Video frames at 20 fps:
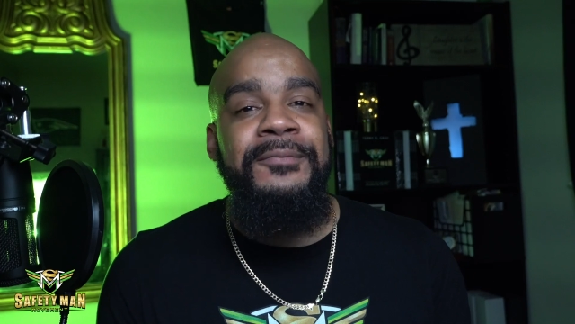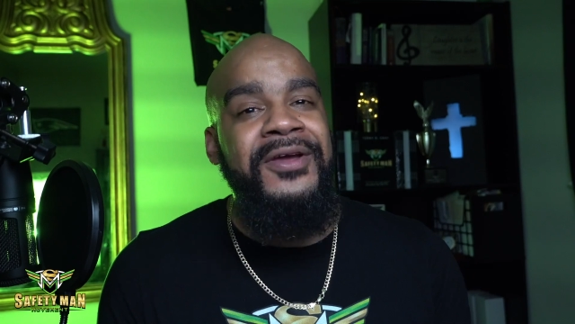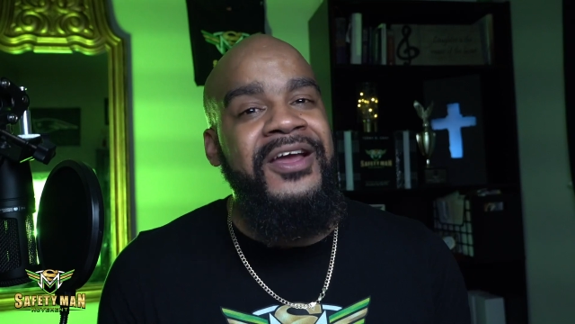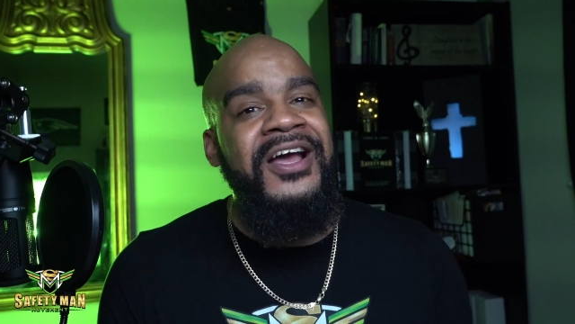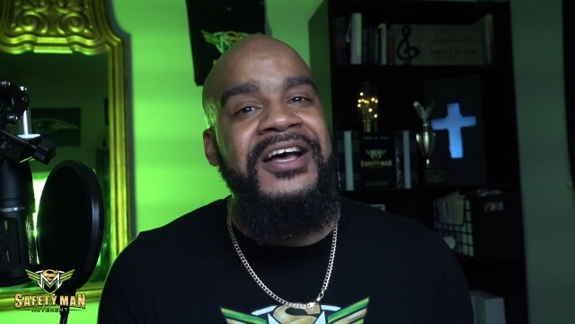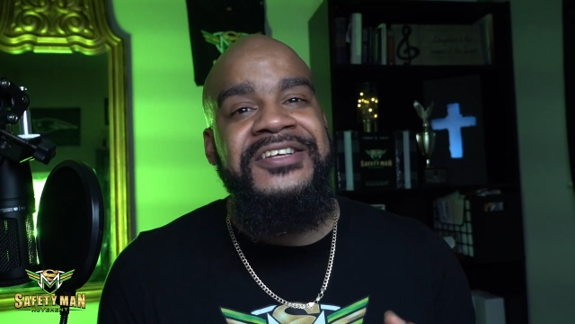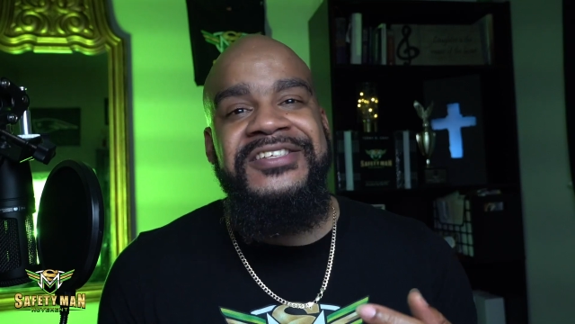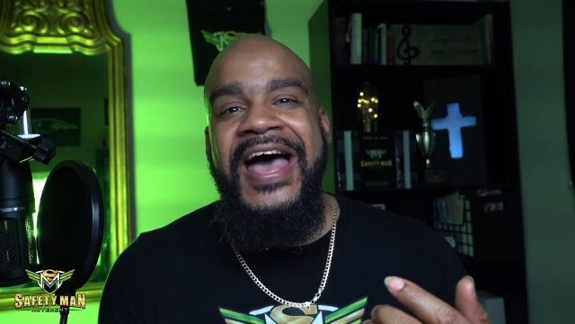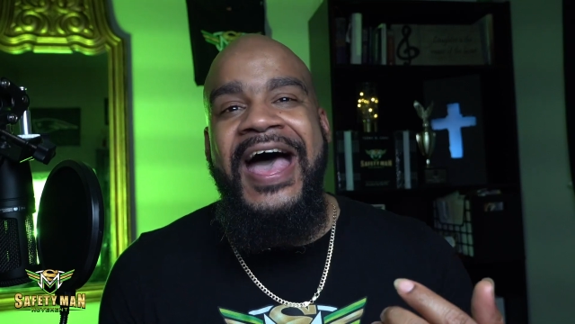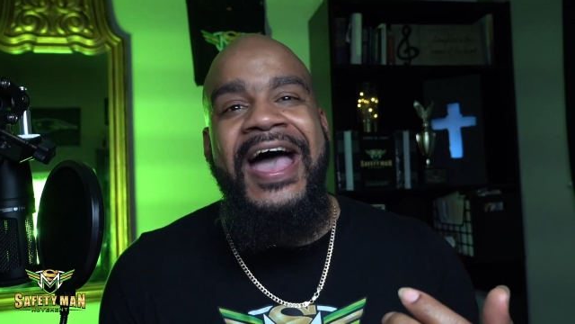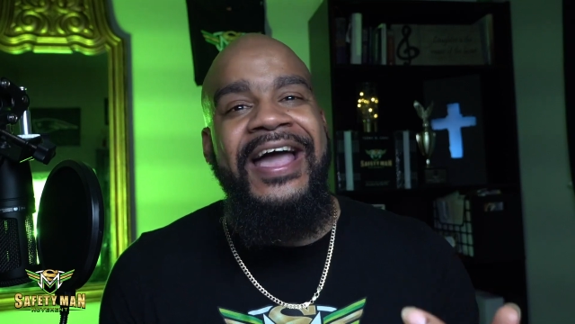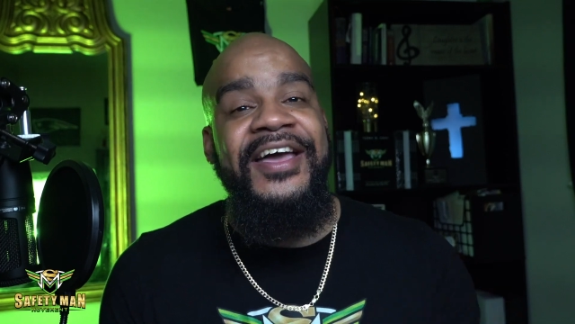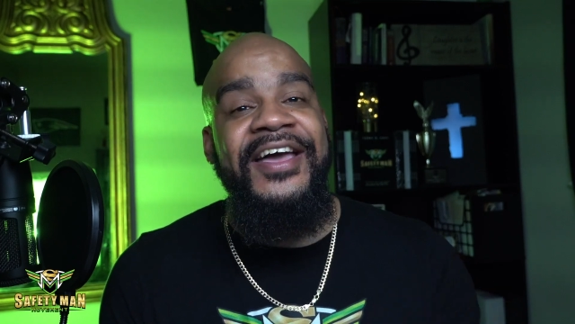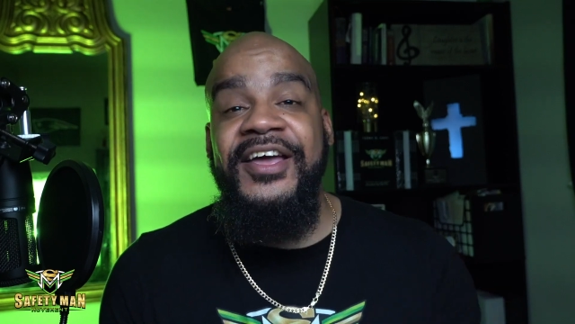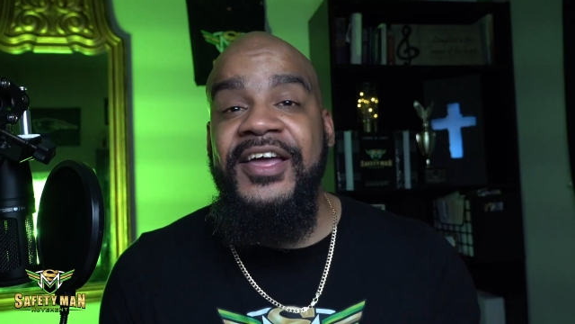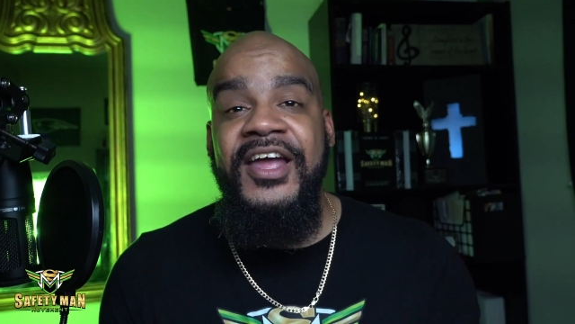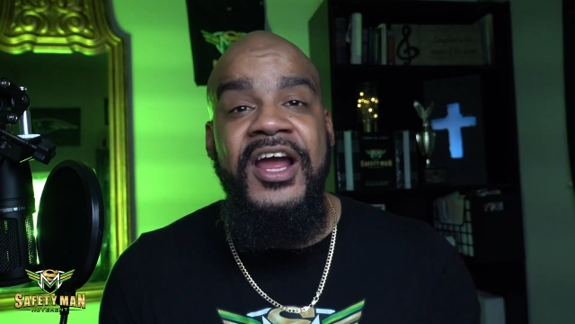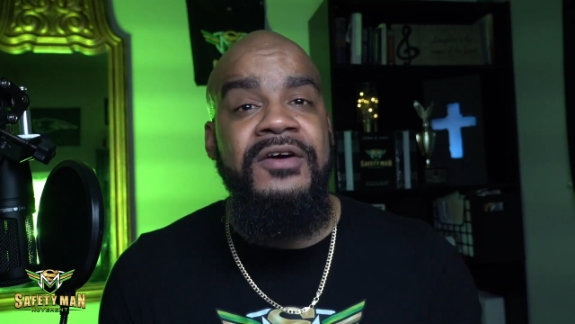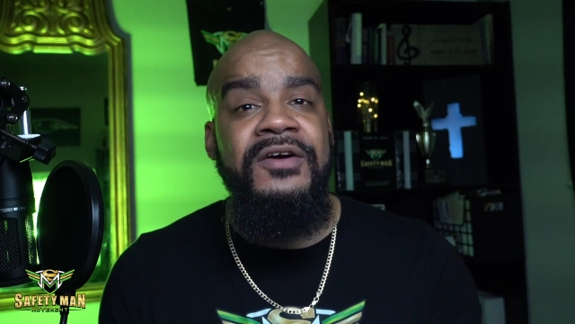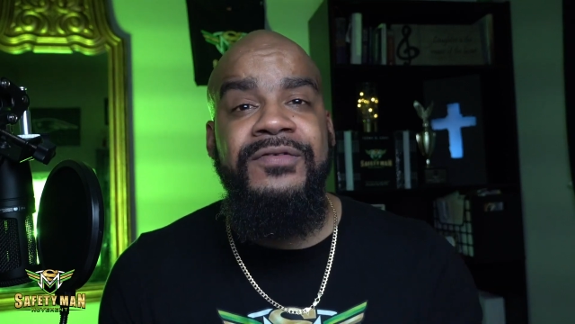because I could
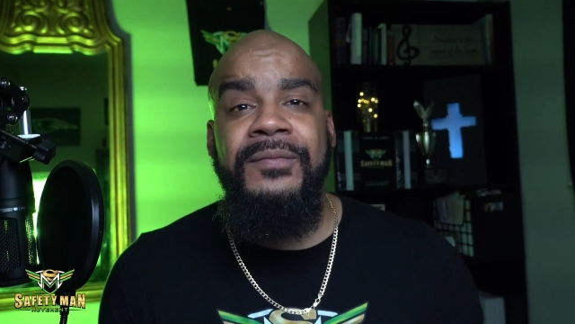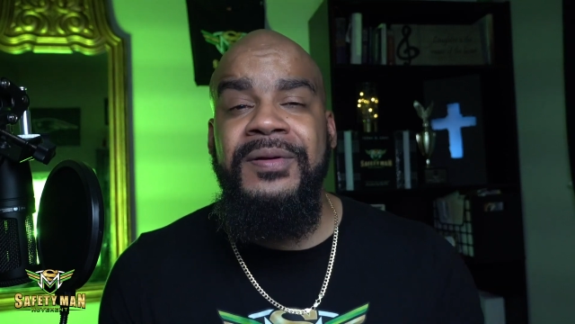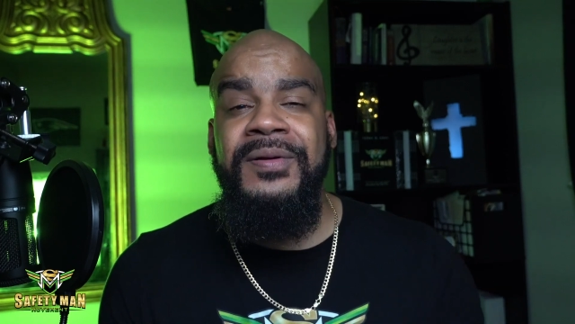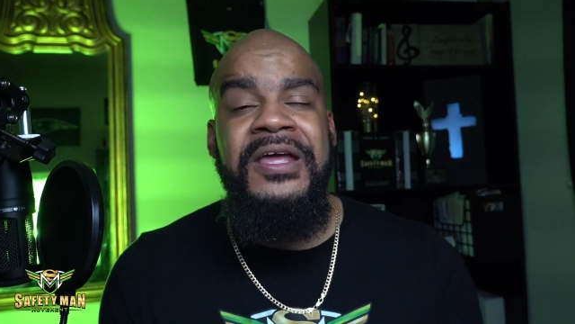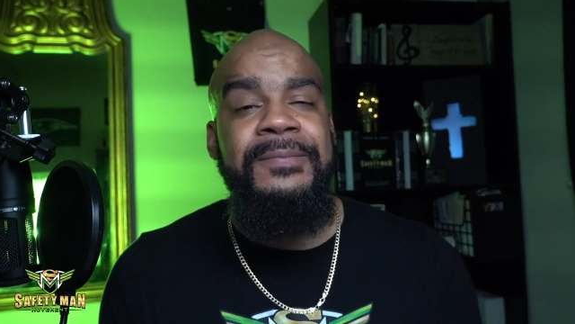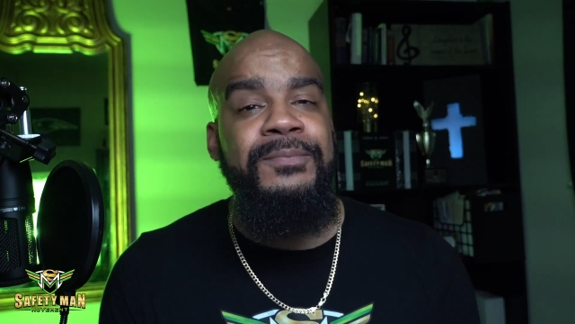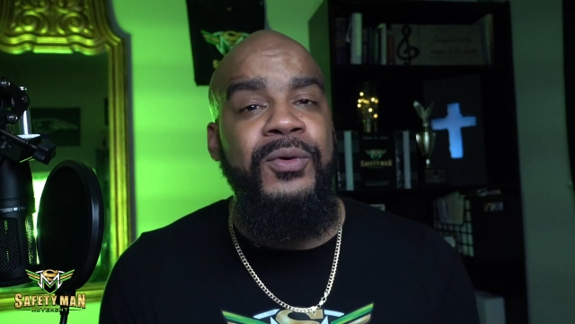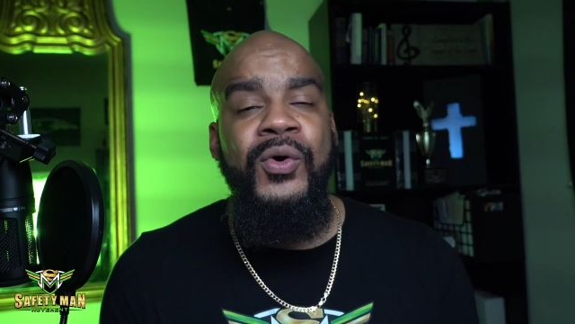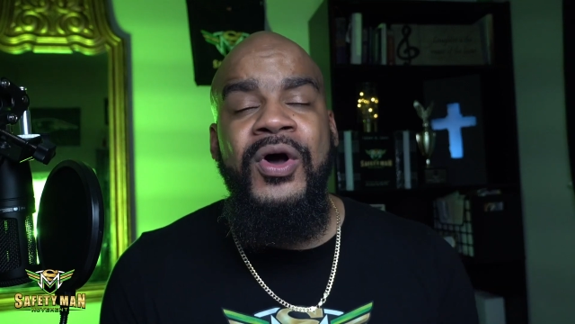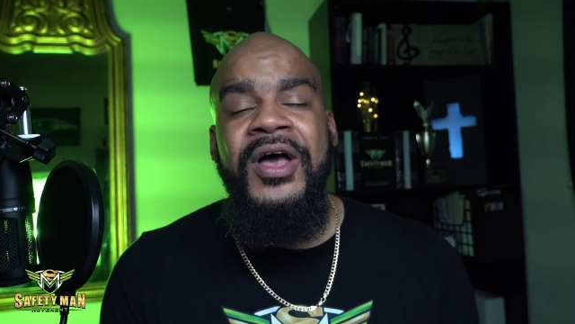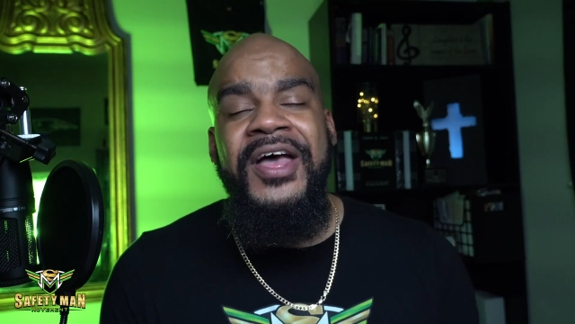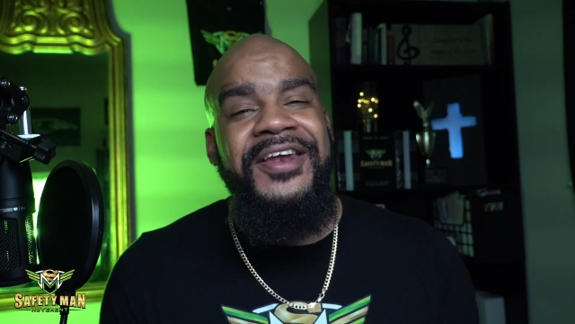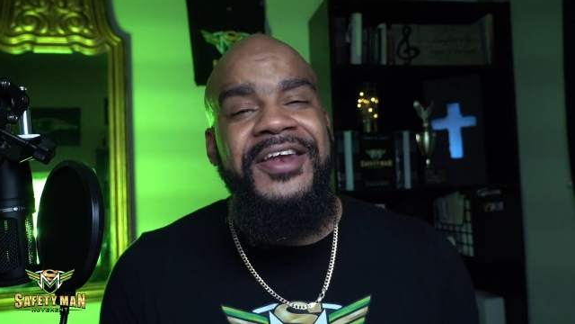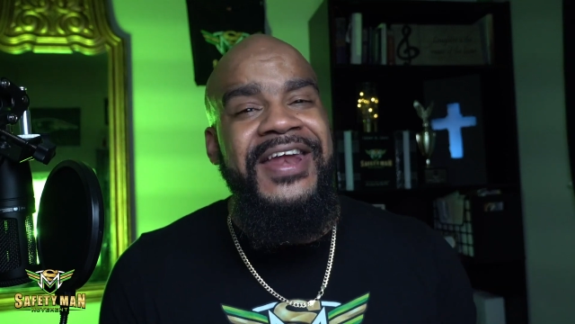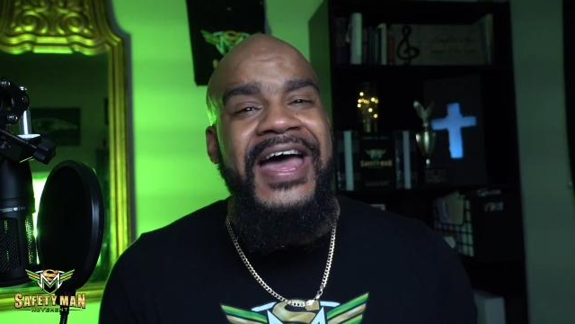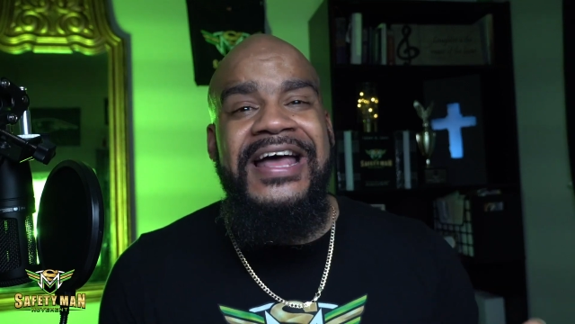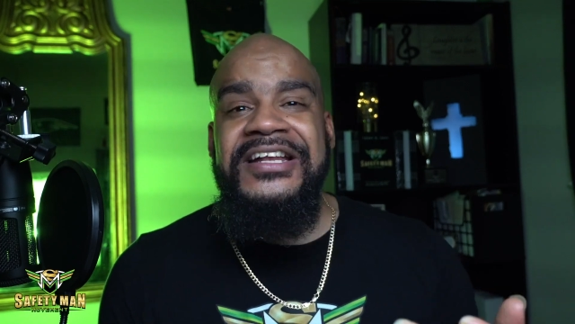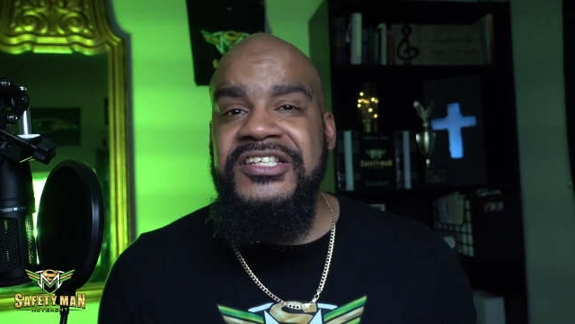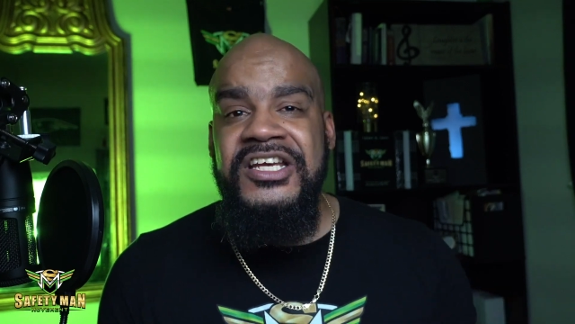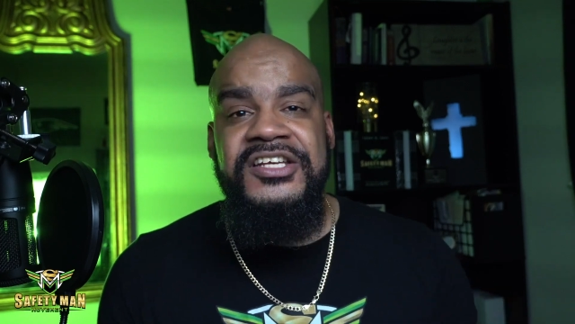care for people,
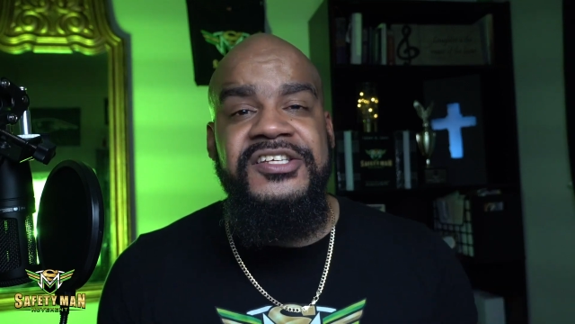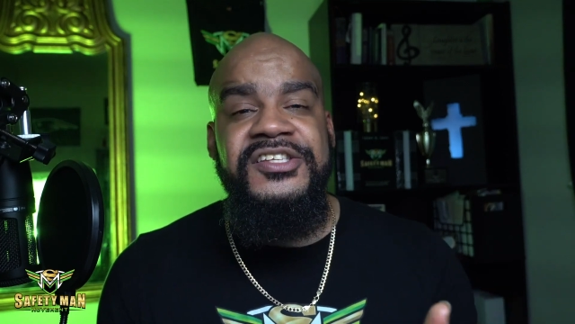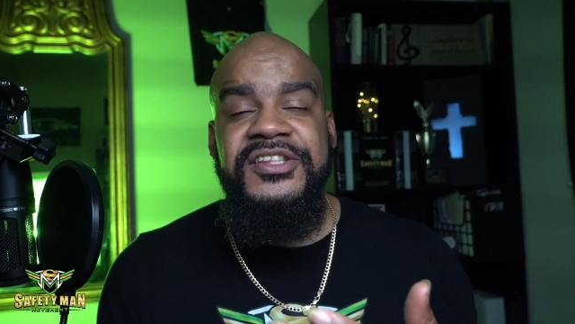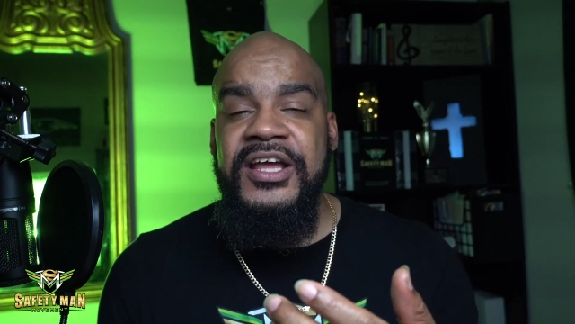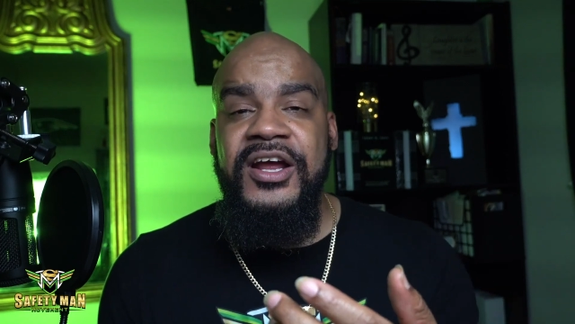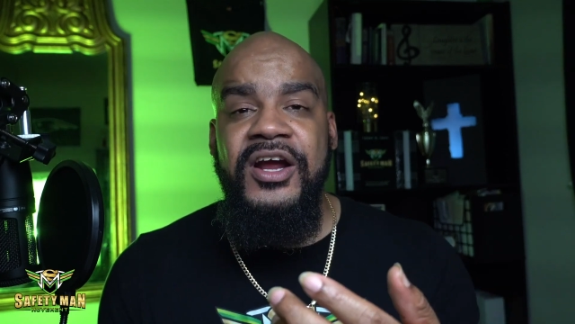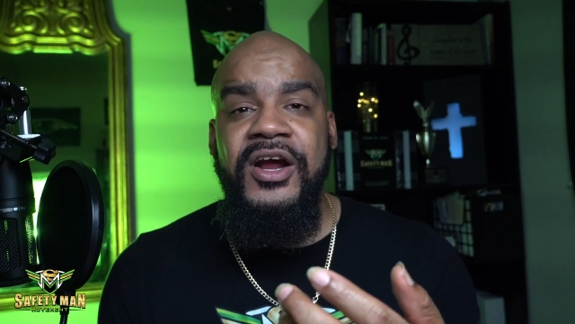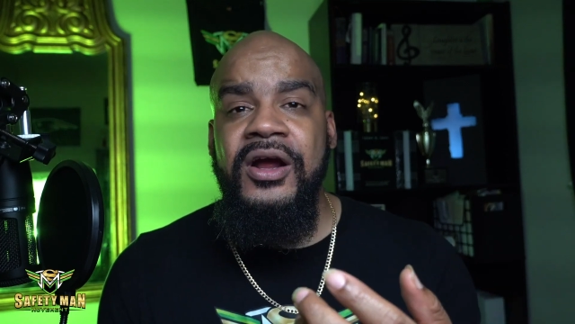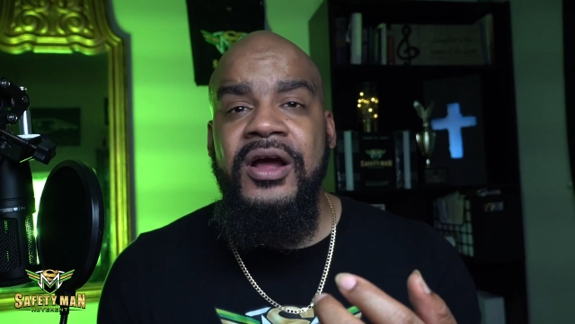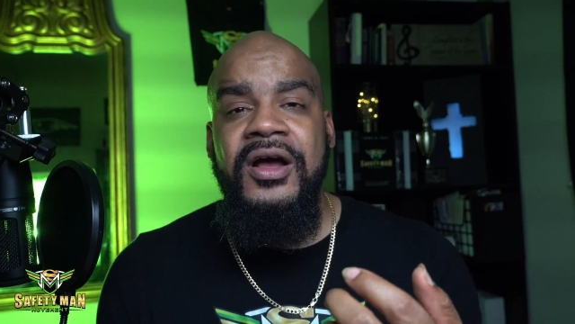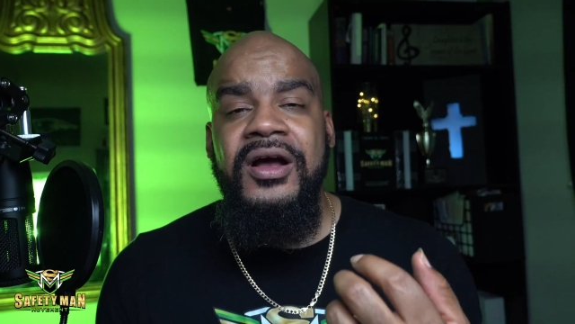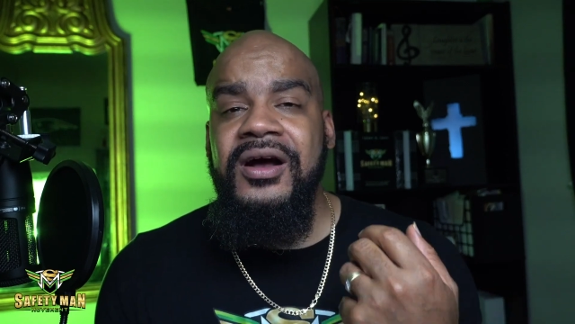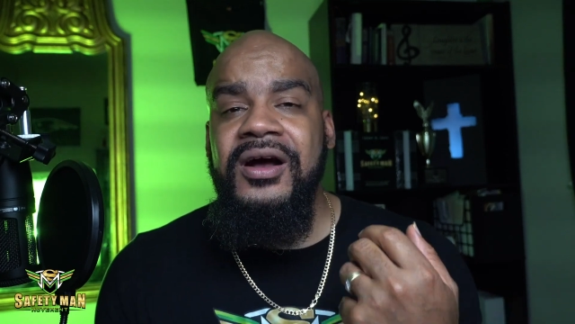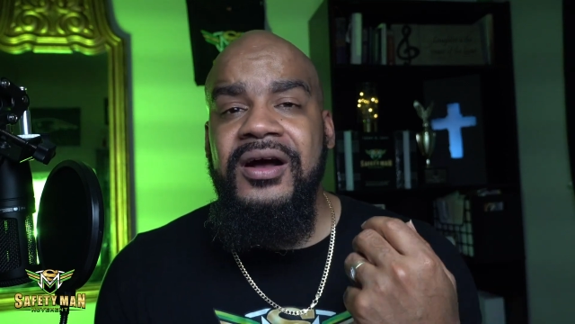not just their